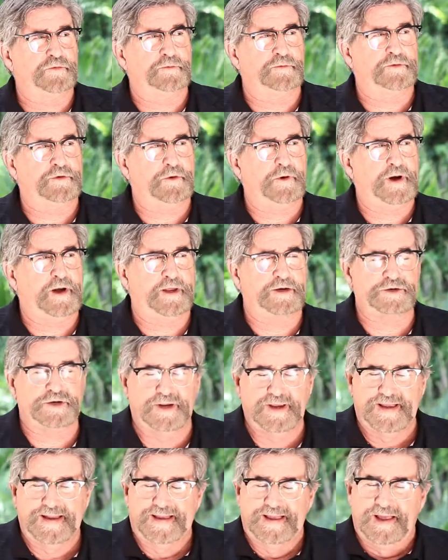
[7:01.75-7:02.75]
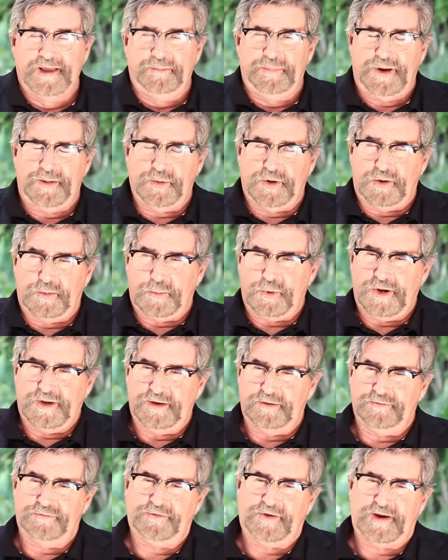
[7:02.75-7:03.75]
from scratch, paper number
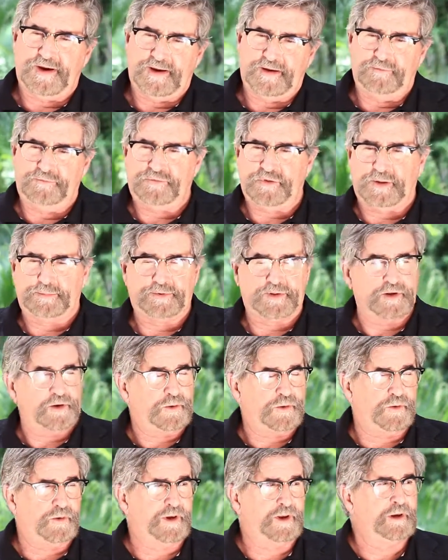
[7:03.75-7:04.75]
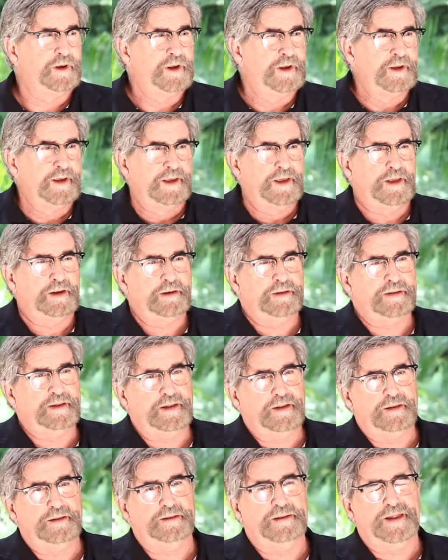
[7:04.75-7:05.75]
85 flips the coin and
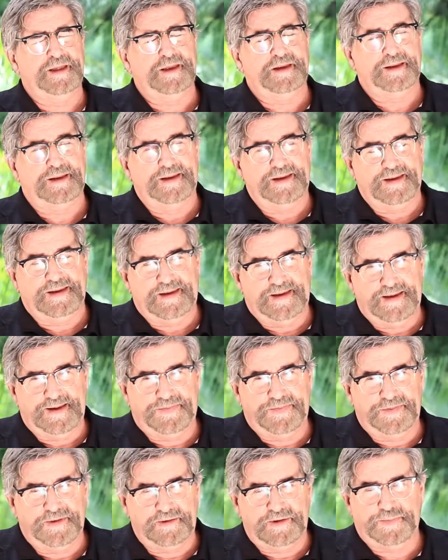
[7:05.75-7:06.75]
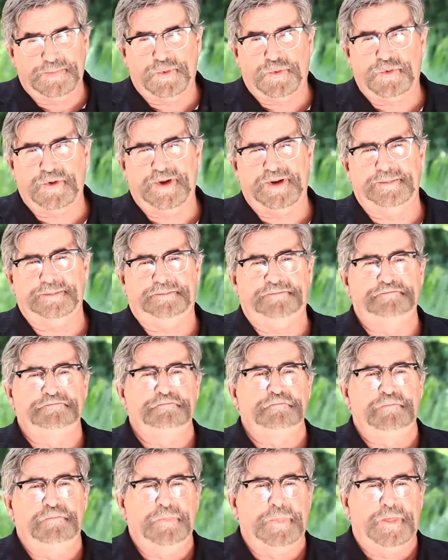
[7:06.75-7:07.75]
says, at this point,
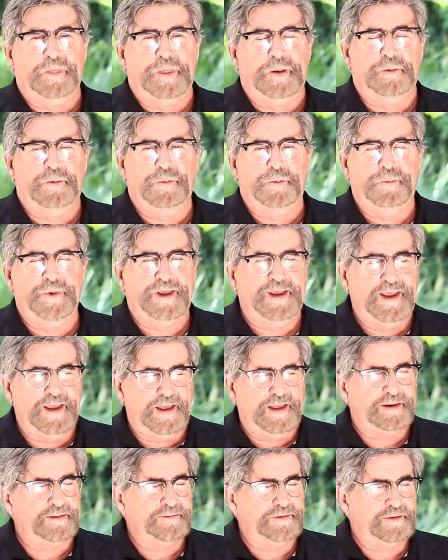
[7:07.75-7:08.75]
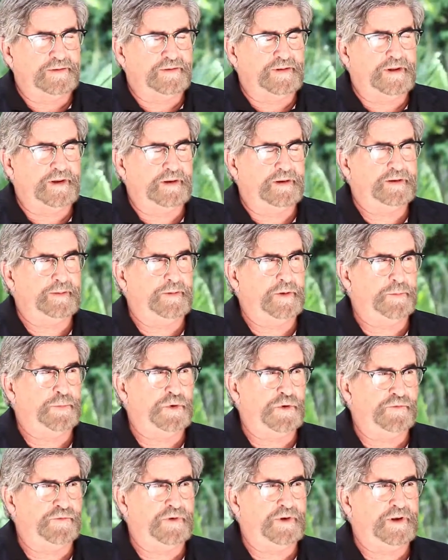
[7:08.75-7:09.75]
we can't design something
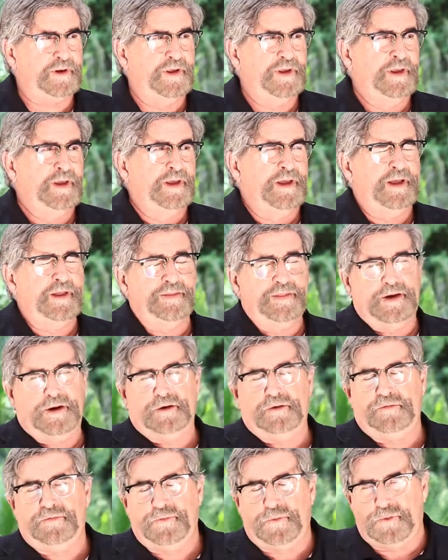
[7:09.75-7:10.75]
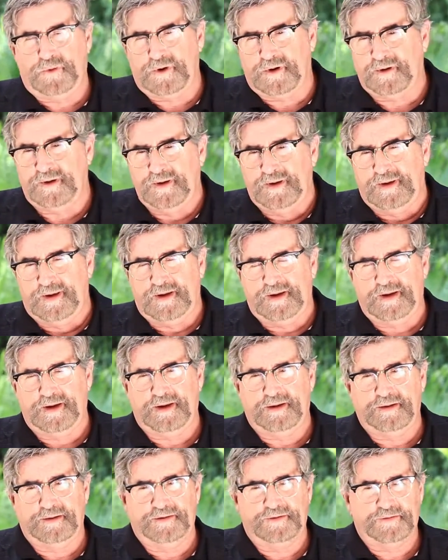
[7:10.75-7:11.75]
perfect, and therefore,
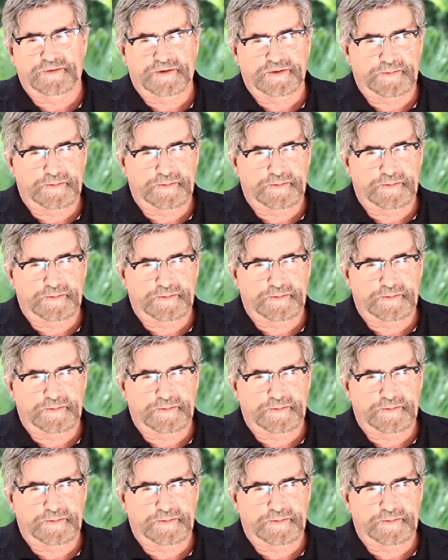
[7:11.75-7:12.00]
and